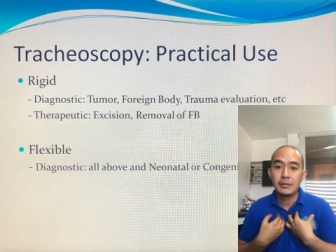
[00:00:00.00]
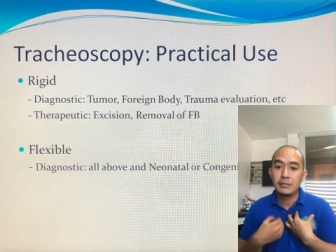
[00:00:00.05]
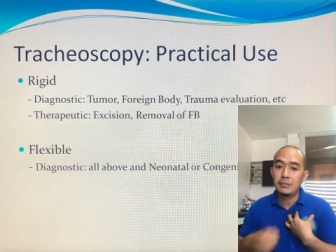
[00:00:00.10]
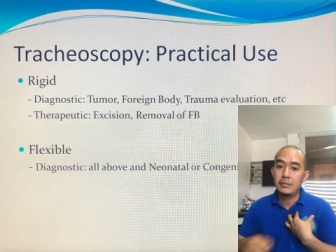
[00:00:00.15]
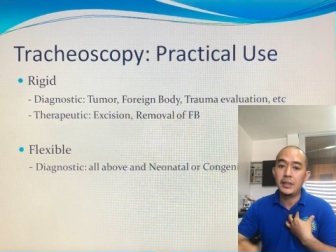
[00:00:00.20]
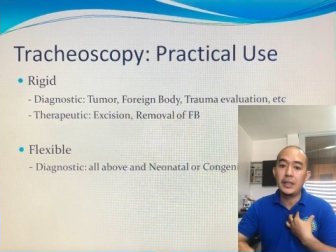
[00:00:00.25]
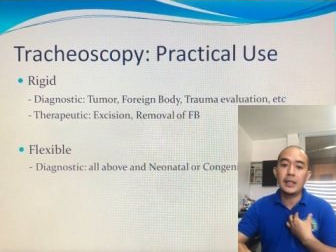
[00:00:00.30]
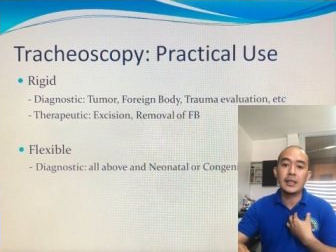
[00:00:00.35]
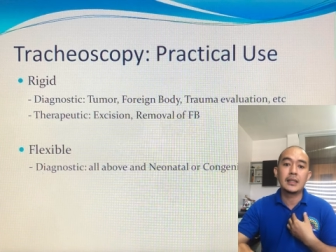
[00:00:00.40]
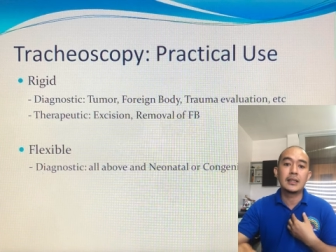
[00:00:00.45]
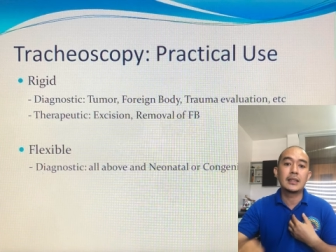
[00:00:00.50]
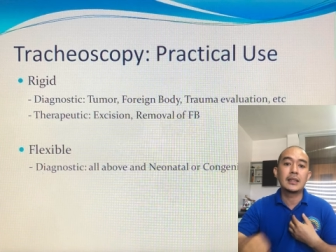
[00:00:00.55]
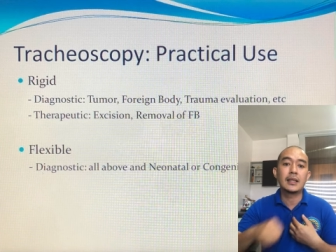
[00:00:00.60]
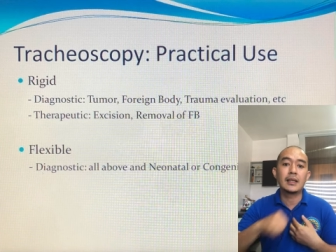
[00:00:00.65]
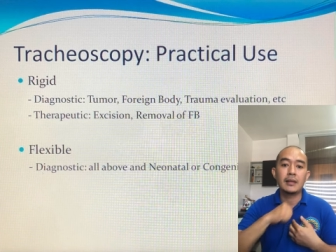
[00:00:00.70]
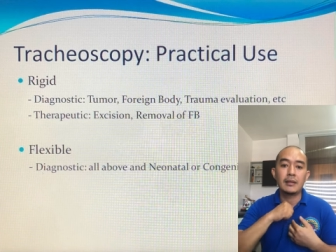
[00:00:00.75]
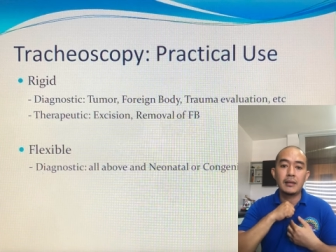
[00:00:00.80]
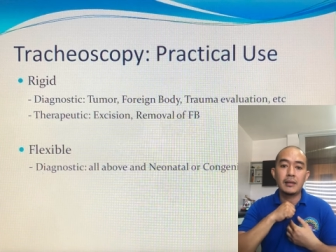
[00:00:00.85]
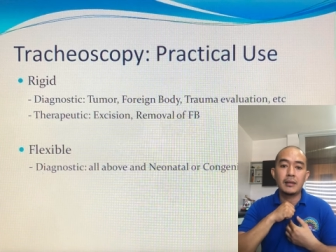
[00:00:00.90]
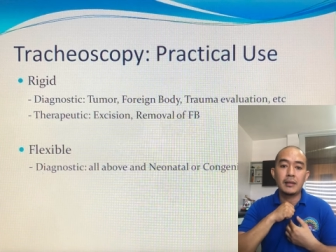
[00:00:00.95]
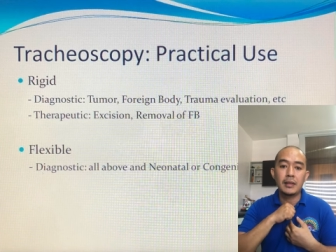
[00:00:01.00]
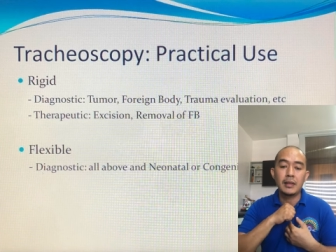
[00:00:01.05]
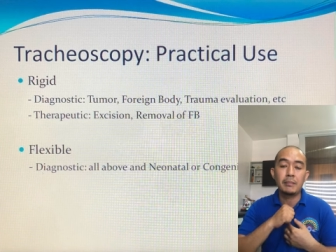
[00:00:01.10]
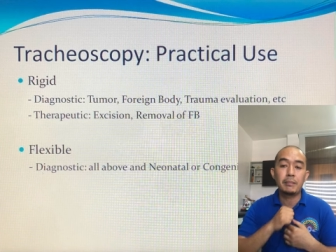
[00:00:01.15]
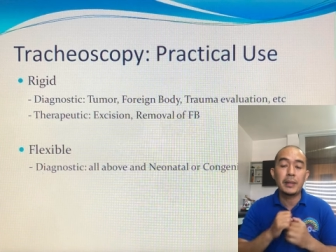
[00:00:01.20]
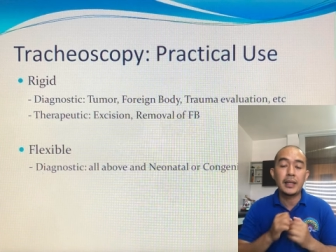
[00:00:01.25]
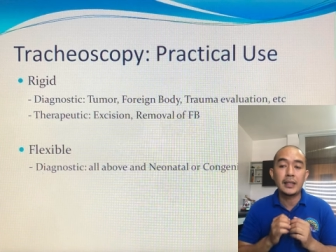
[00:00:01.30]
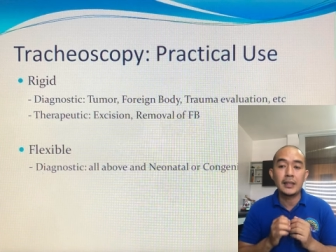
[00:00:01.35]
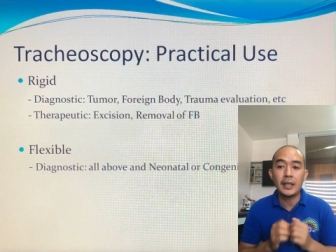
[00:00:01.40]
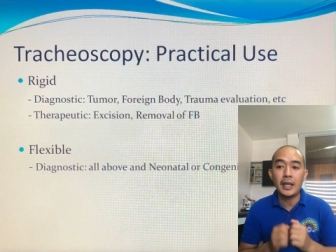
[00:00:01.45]
be it
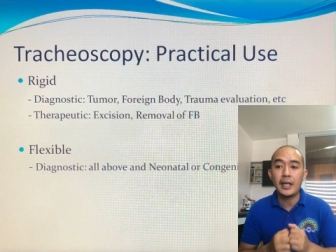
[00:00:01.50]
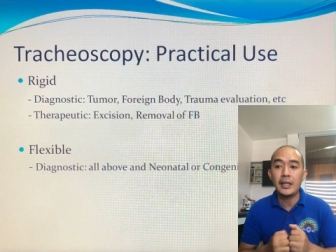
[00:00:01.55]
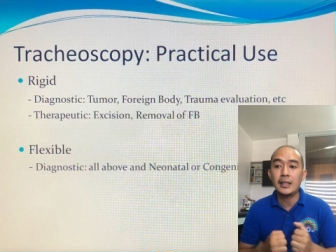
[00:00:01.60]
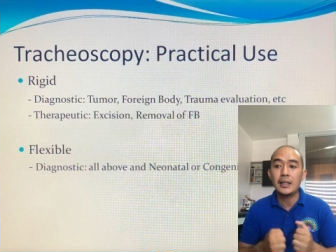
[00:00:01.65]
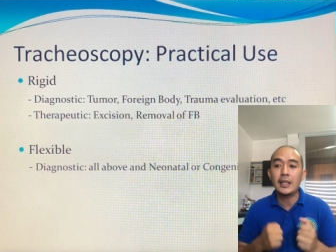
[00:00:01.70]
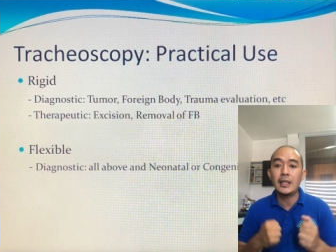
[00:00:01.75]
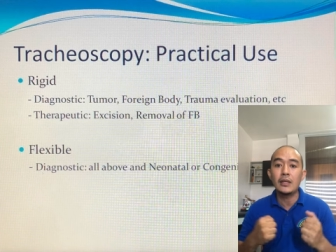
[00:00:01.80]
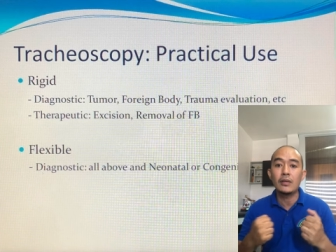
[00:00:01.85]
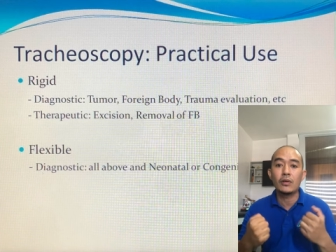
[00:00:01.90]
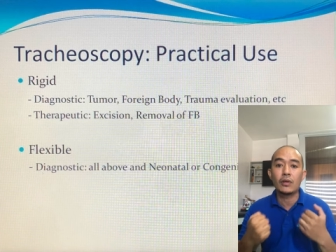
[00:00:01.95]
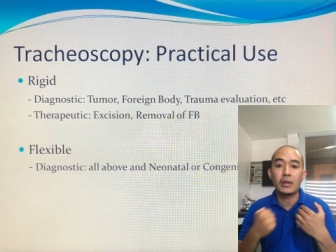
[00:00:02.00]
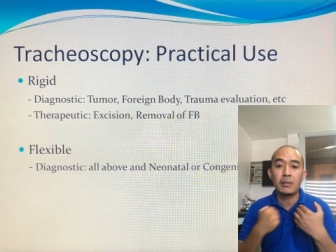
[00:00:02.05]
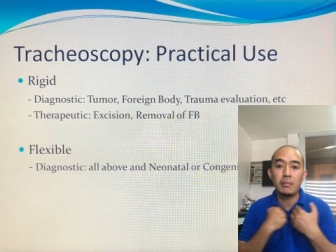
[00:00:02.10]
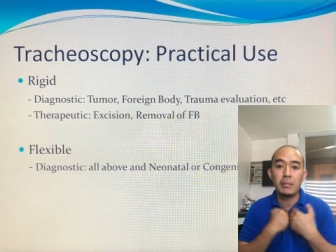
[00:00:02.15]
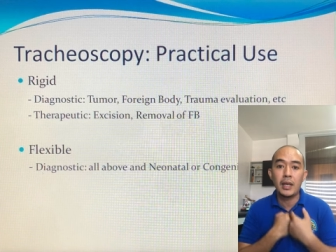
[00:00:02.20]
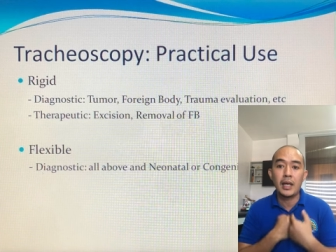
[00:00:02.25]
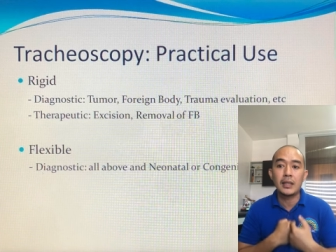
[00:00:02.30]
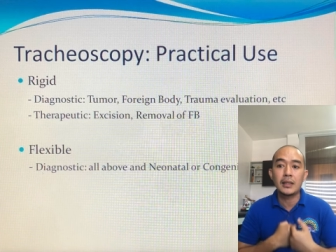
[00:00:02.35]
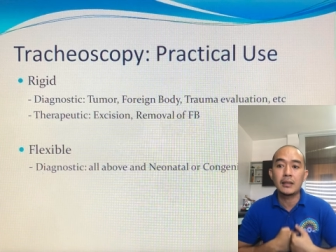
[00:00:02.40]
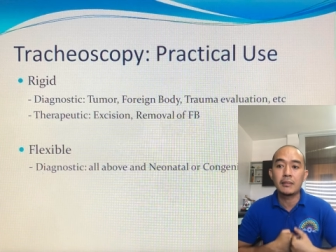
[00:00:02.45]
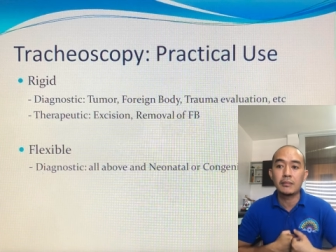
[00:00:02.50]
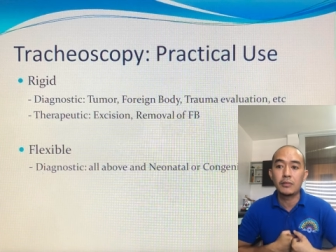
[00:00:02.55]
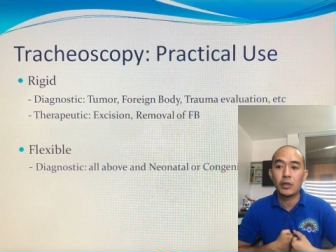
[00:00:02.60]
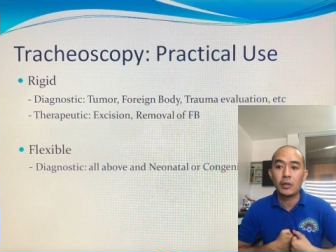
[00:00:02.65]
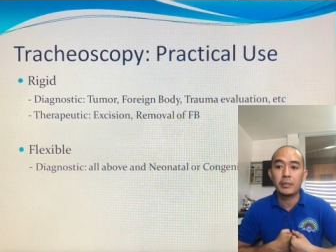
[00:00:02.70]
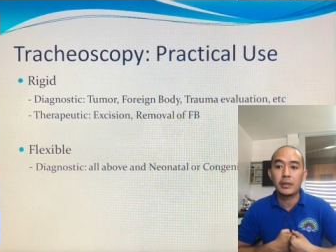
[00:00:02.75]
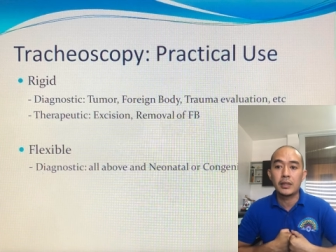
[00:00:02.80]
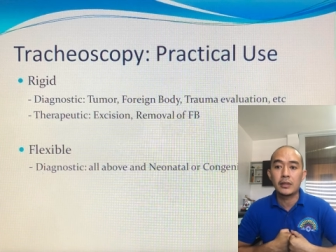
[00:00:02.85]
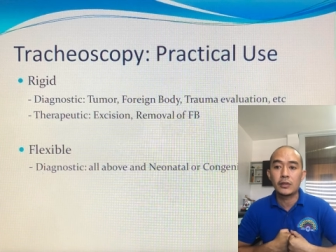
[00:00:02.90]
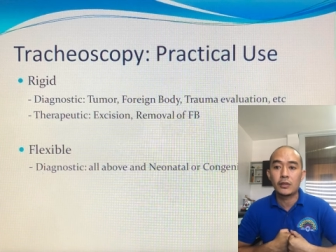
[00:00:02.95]
penetrating or a blunt
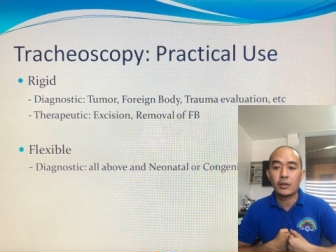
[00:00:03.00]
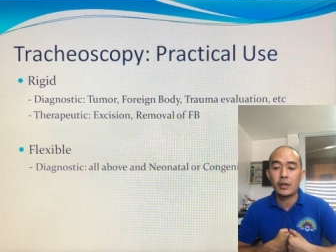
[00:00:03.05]
abdominal,